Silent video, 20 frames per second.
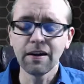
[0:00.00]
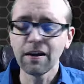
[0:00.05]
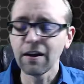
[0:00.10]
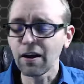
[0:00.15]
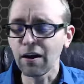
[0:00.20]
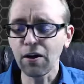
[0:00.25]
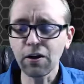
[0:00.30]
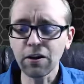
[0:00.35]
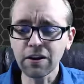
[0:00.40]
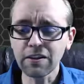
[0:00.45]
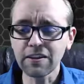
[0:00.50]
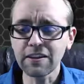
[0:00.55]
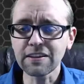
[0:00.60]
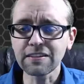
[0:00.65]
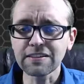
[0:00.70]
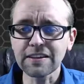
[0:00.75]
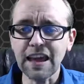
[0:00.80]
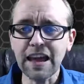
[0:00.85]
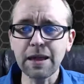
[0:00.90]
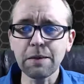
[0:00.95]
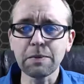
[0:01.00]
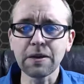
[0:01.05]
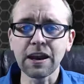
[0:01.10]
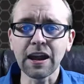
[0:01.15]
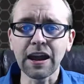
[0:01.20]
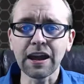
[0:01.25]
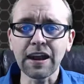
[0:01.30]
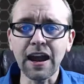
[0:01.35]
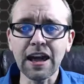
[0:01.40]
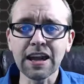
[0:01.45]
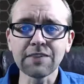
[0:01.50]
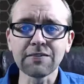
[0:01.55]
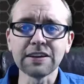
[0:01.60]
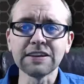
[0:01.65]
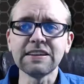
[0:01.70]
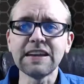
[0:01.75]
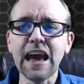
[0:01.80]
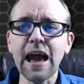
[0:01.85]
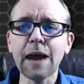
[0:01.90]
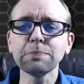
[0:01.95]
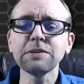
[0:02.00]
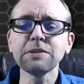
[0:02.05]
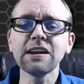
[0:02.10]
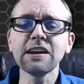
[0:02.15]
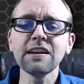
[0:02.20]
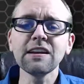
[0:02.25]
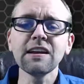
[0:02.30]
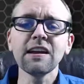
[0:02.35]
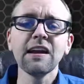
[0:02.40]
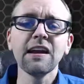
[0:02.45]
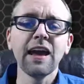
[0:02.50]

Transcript: heard of this game and I kind of adapted it